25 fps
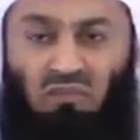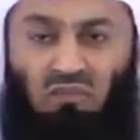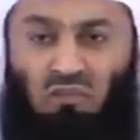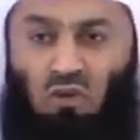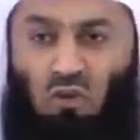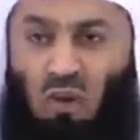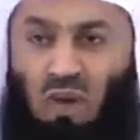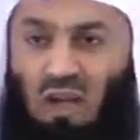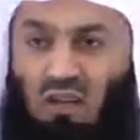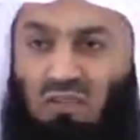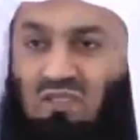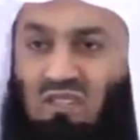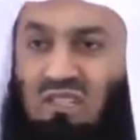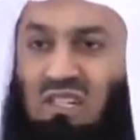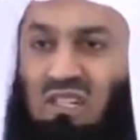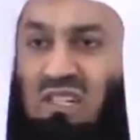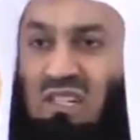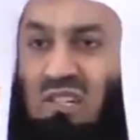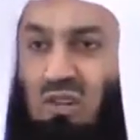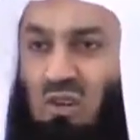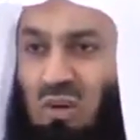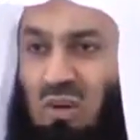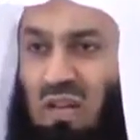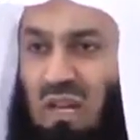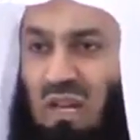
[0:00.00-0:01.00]
if you have
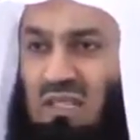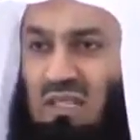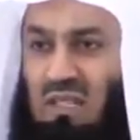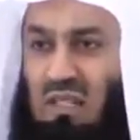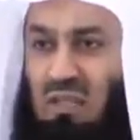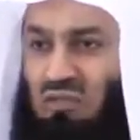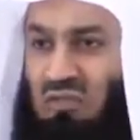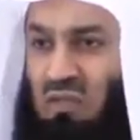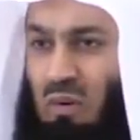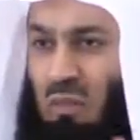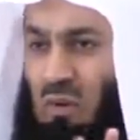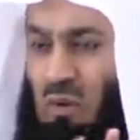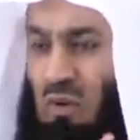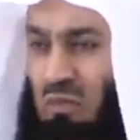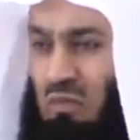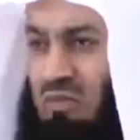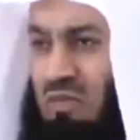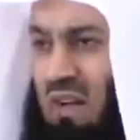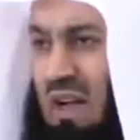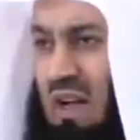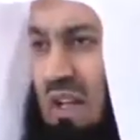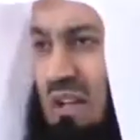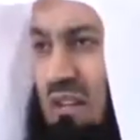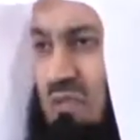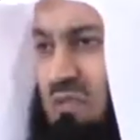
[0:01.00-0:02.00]
disconnected from your
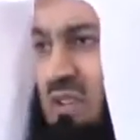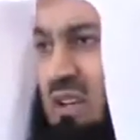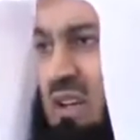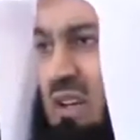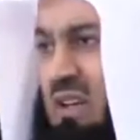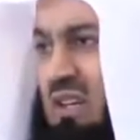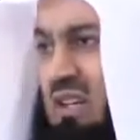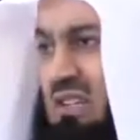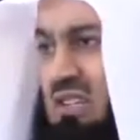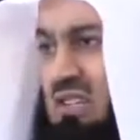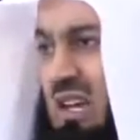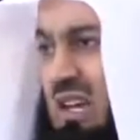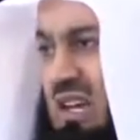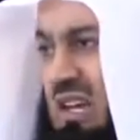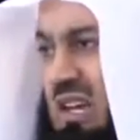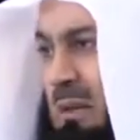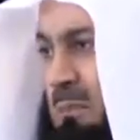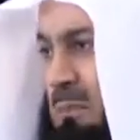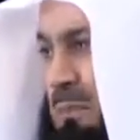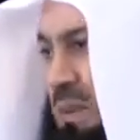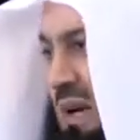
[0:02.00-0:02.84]
five daily